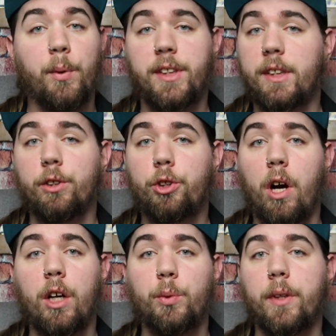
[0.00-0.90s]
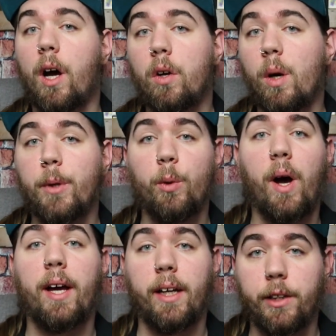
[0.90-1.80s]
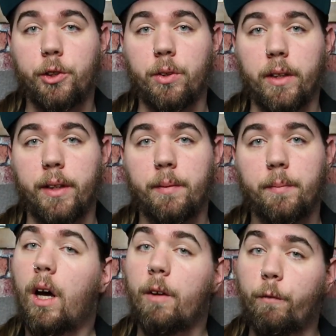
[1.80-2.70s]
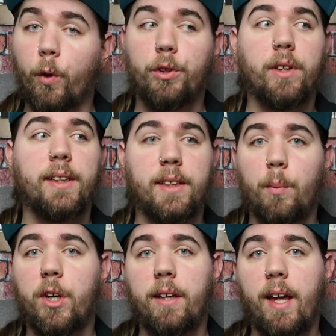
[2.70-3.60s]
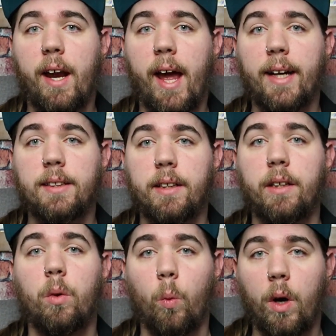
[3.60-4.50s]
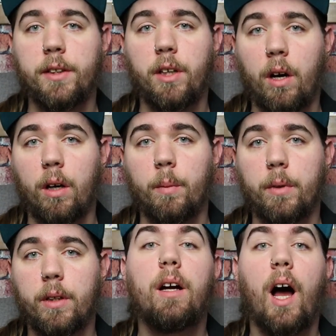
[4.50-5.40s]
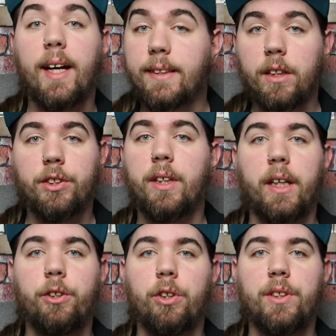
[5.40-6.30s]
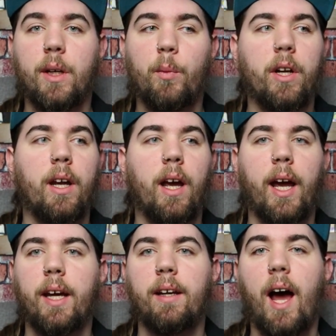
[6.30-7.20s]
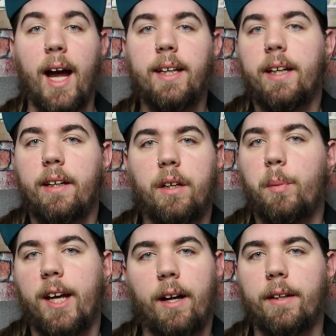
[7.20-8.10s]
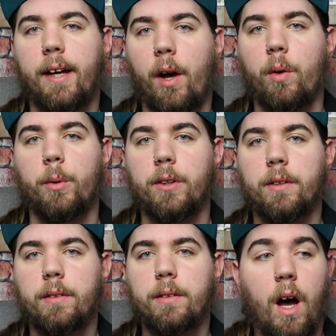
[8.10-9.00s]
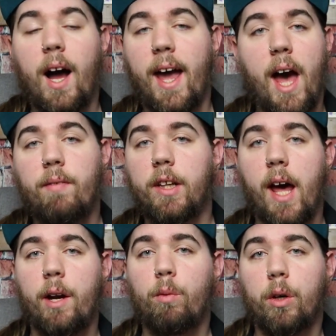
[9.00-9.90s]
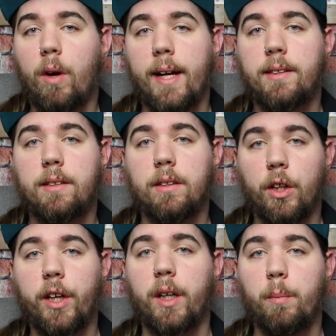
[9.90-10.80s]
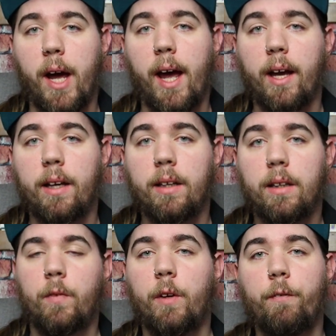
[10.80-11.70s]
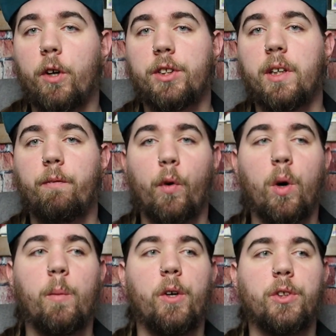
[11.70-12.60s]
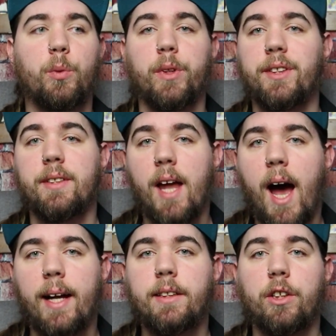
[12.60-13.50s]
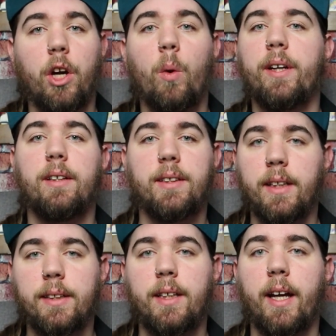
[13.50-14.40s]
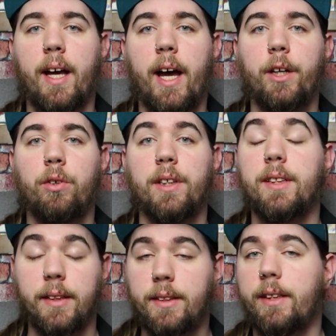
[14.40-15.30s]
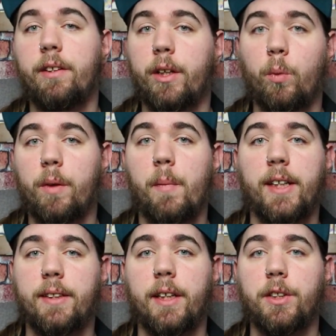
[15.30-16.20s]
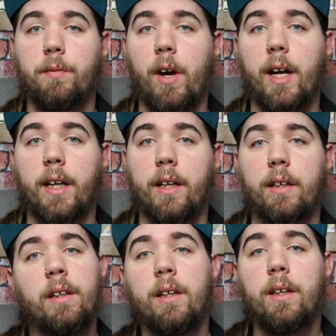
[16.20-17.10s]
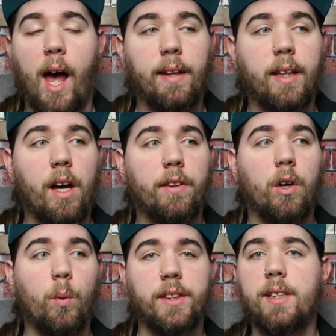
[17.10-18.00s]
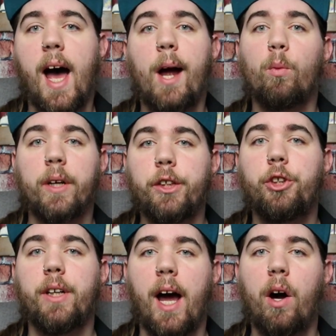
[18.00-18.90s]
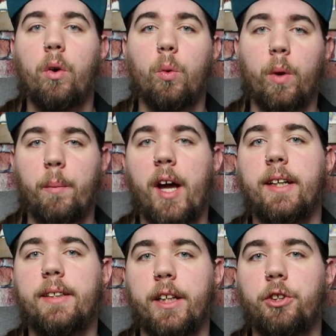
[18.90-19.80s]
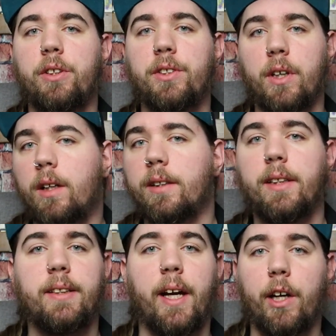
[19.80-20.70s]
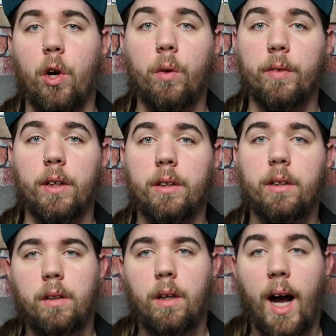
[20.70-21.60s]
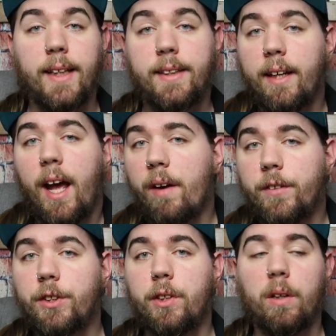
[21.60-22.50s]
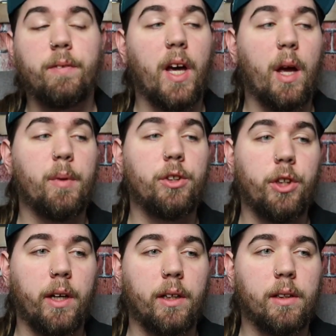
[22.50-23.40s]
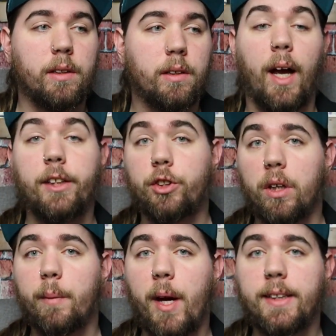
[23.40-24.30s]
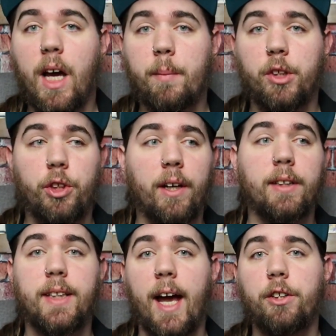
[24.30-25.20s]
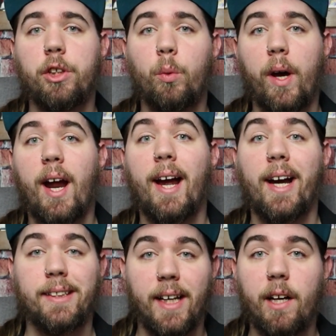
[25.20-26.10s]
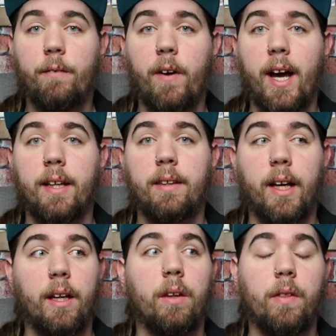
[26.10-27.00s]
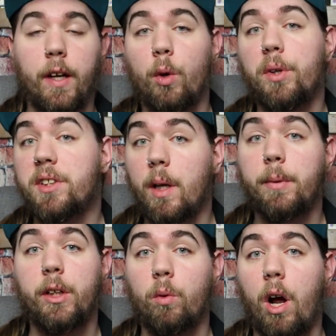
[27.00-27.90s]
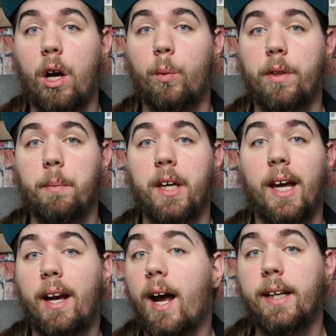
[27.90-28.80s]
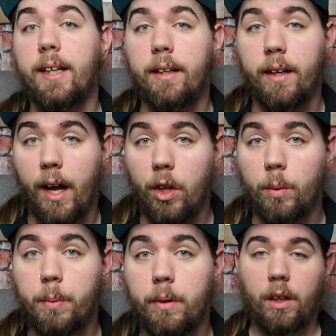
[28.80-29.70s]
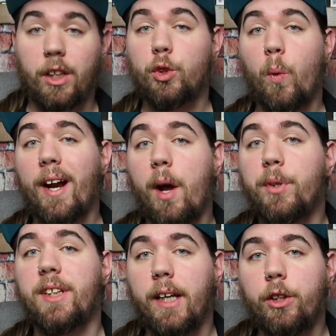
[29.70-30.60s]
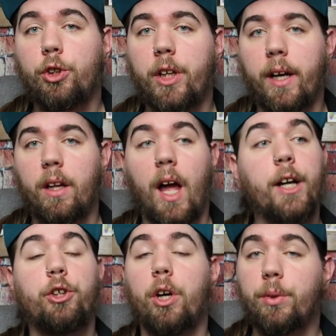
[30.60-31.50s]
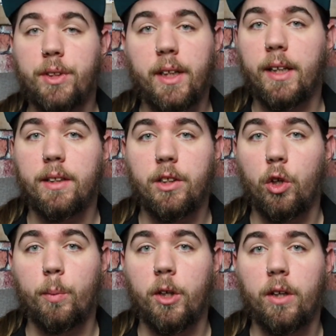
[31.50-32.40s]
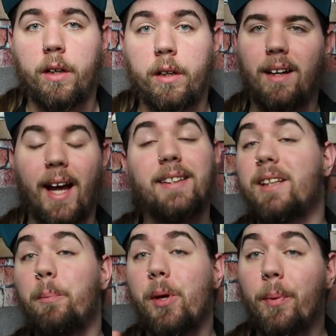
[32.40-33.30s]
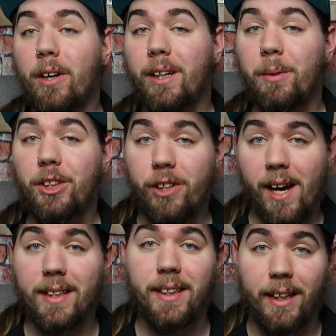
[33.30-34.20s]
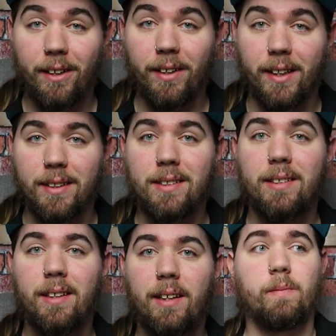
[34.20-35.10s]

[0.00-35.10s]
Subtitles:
I was still charged with OWI injury. Unfortunately, someone in that accident was harmed. I seriously injured someone and I needed to be held accountable. I have a lot of regrets looking back. The first and foremost was not going to see a psychiatrist and dealing with my schizophrenia. And the other was not reaching out when my addiction started to take over. I did have to serve time in jail, and during my time in jail is actually when I identified that there was something wrong with me and I needed help. Because when I was in jail, I chose to get sober, and some people are going to be shocked to hear this.